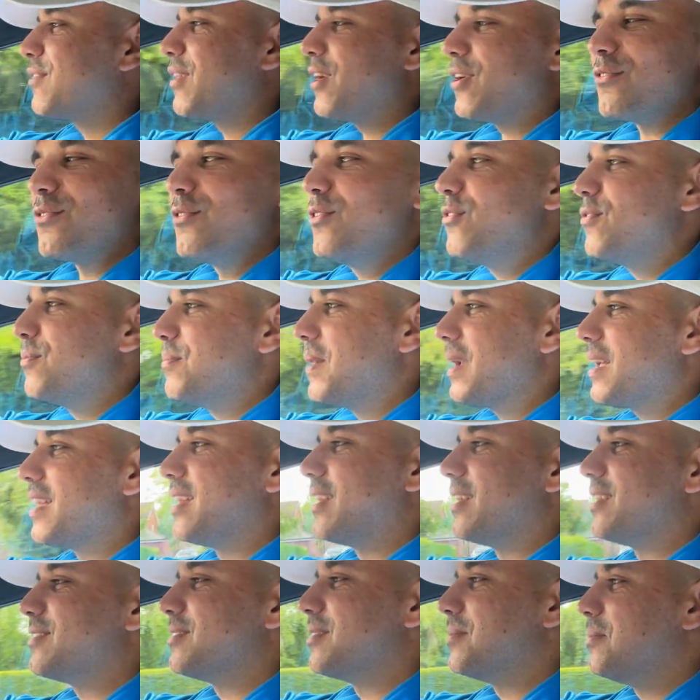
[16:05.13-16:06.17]
that roof
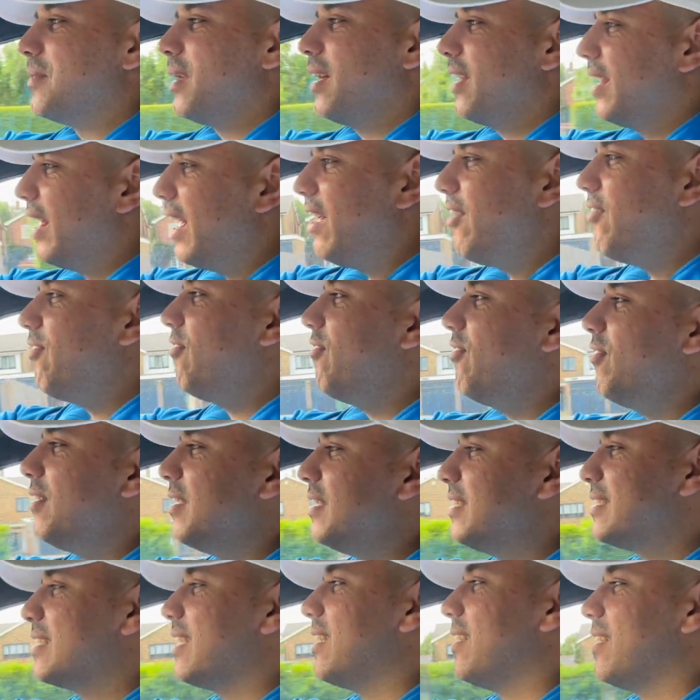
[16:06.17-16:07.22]
mechanism. And
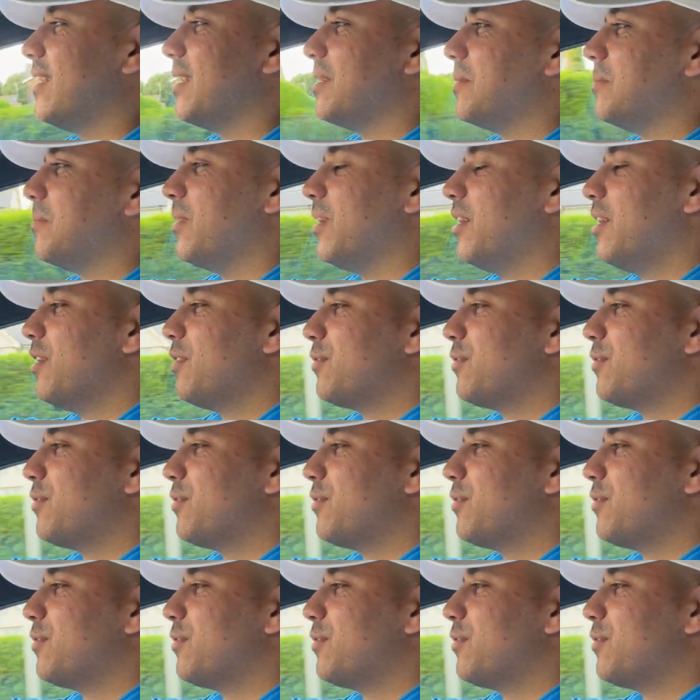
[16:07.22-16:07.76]
every time